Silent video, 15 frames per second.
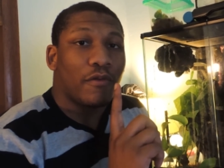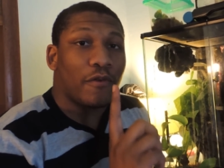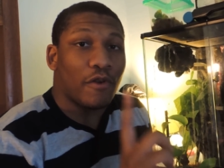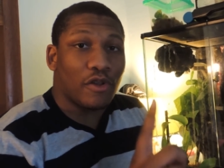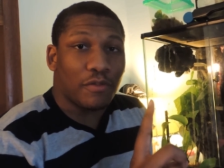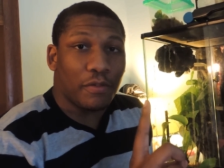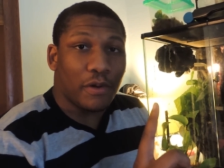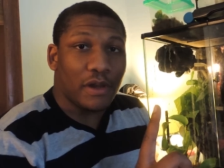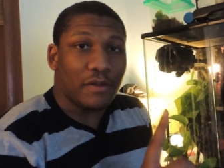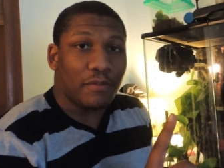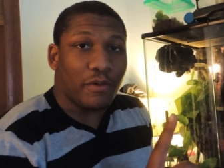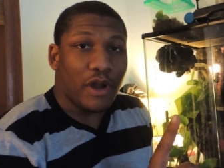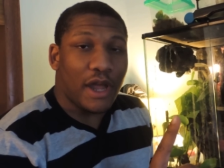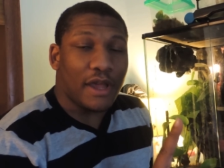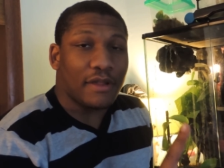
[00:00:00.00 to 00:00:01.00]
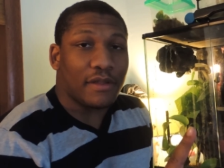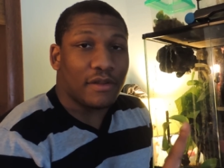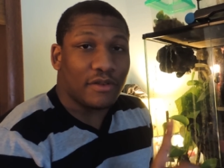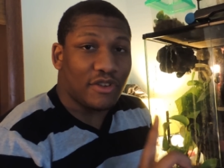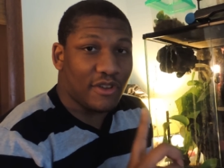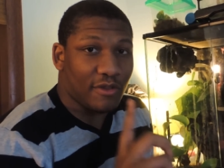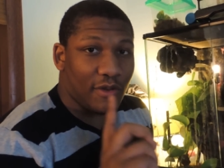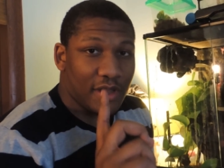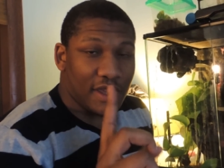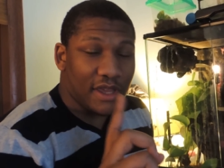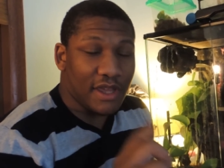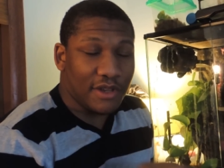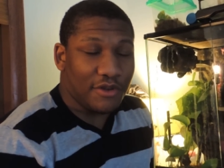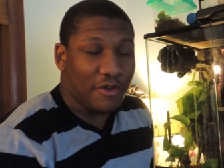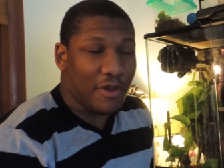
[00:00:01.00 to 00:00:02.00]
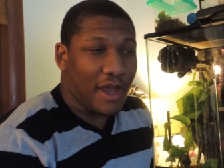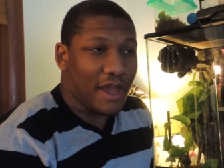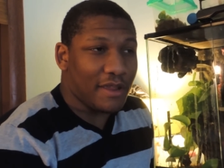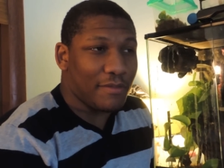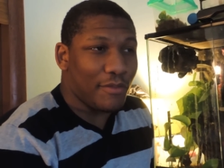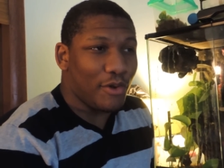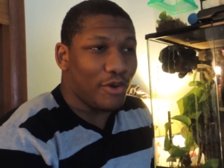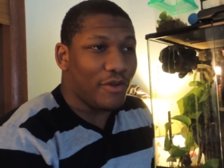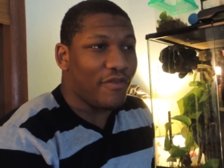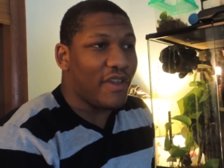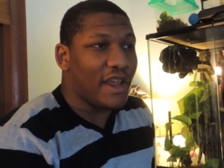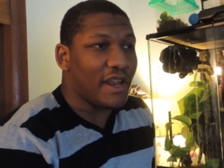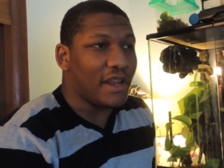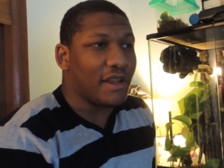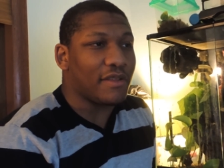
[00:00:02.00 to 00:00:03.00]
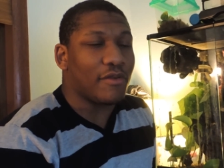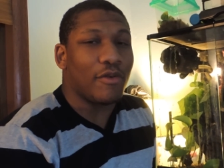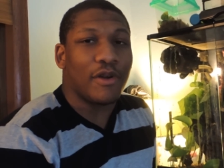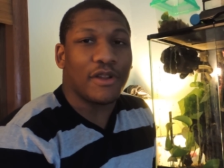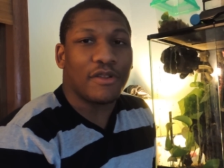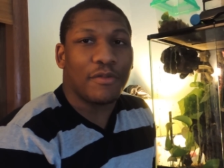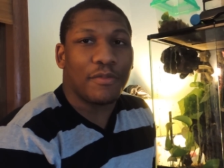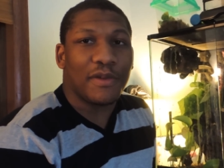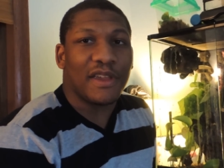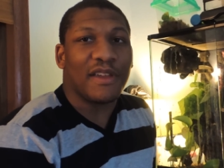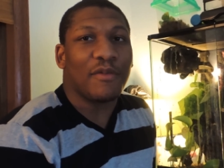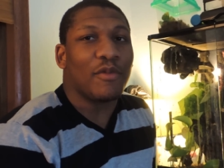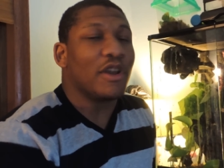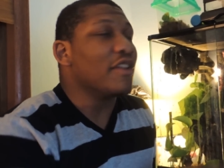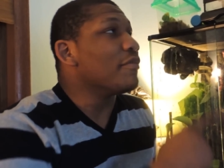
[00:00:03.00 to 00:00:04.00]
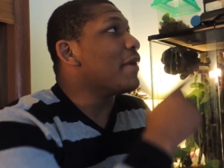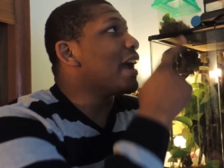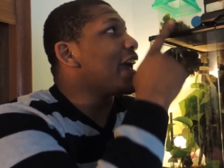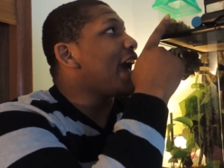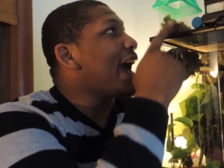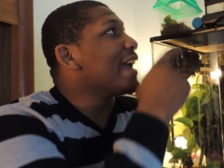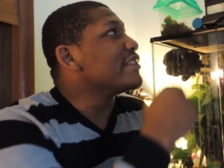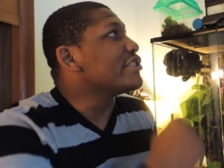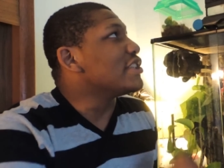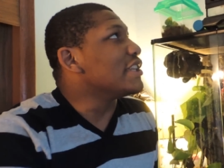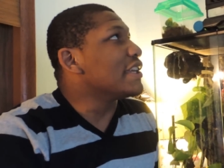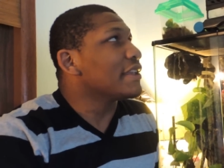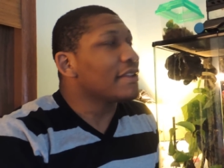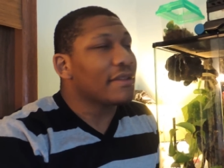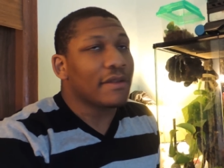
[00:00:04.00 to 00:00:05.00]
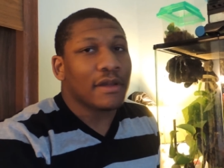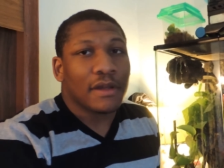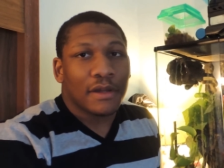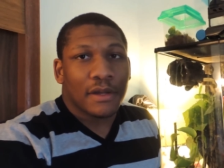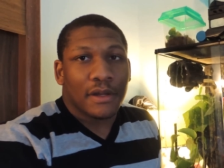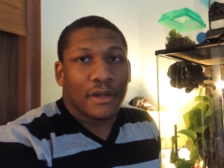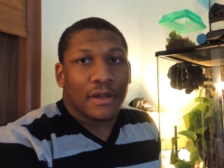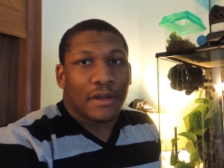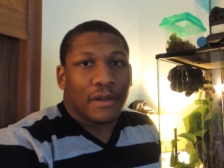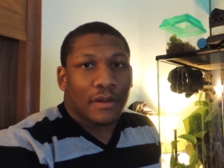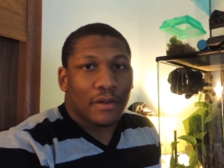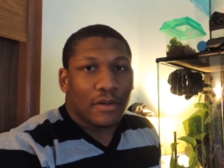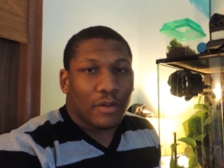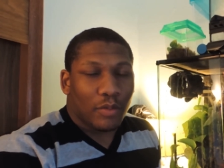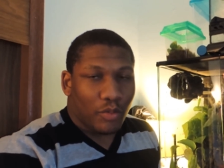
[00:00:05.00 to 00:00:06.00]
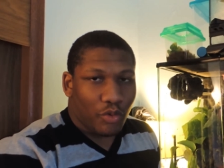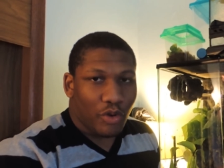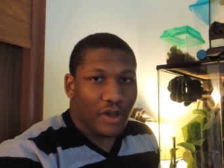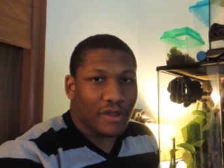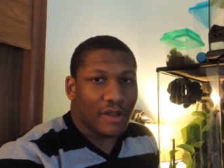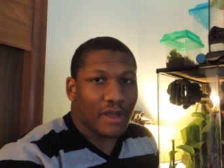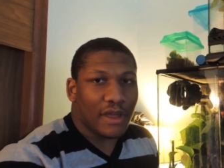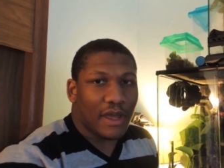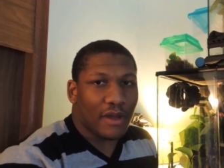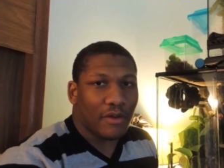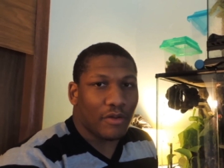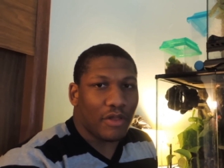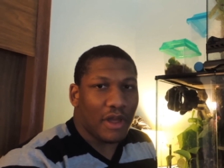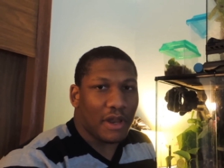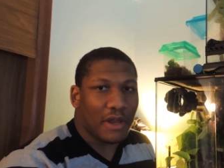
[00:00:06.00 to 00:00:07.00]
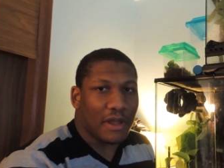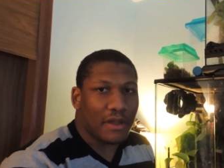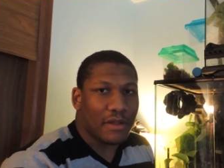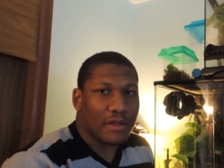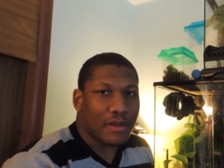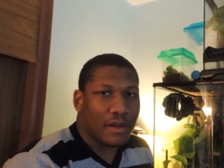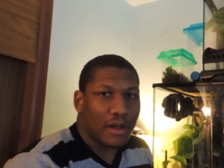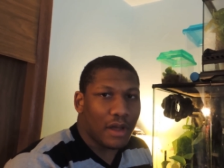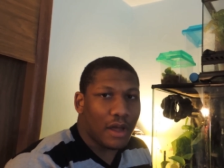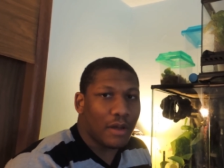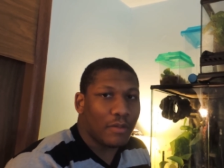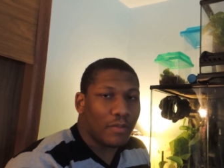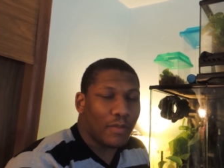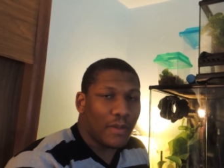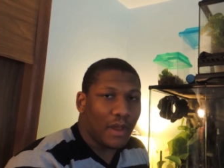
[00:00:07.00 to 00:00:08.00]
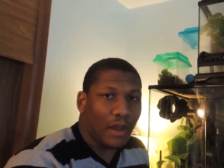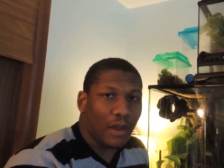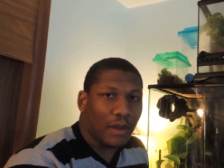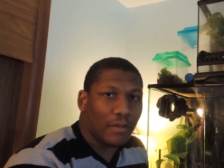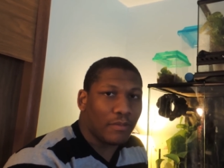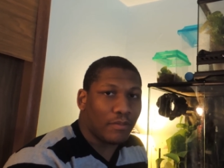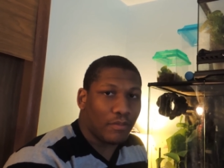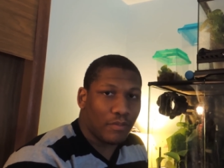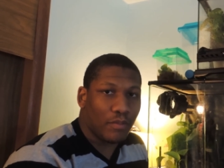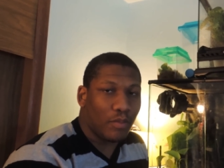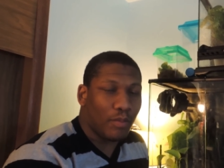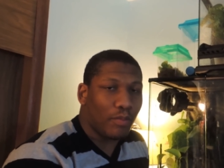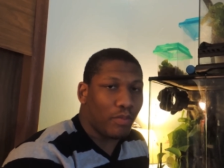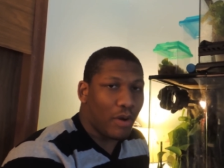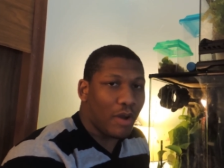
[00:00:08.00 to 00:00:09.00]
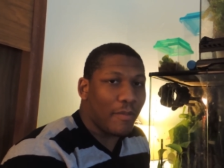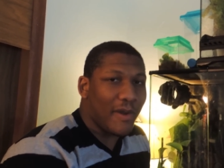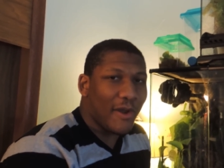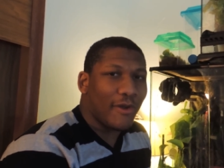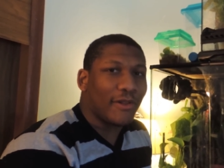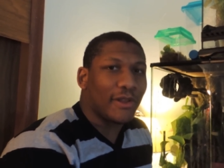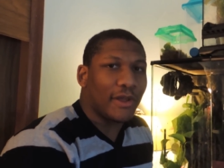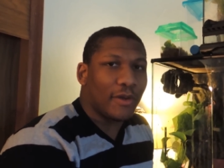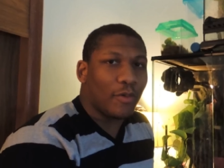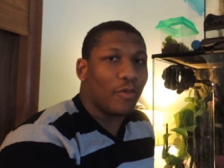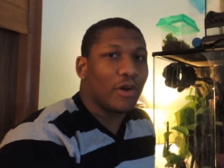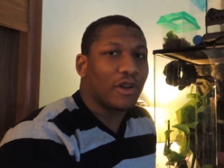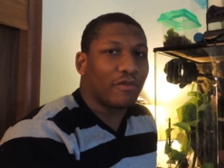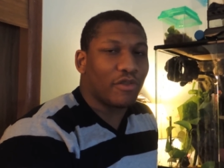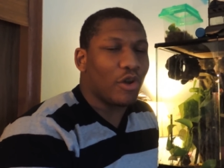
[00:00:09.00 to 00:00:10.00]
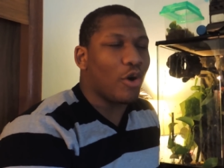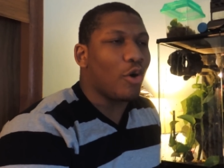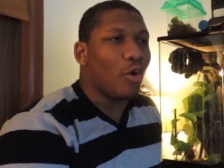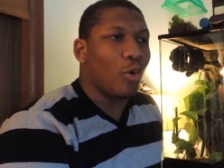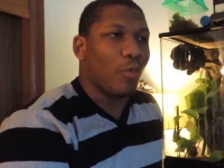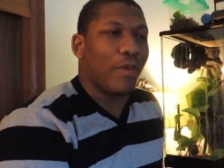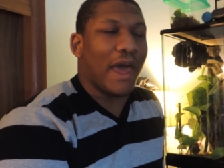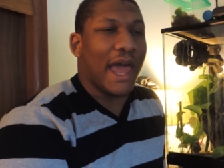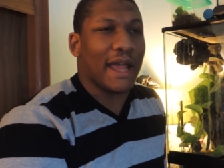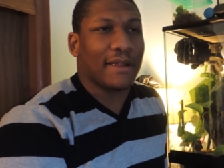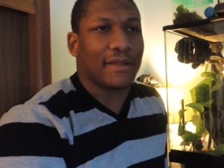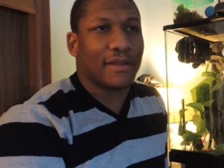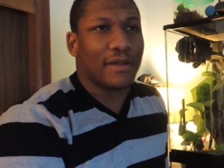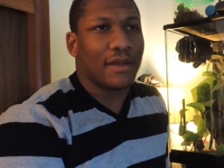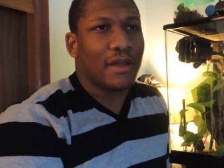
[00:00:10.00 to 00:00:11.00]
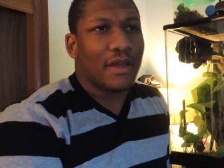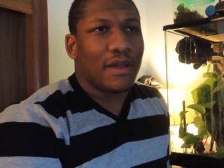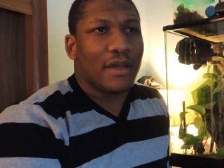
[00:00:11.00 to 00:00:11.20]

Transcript: First place prize, just so I could get you guys motivated, is going to be one of my hatchlings, Crested Gecko that is, and primarily one of the holdbacks.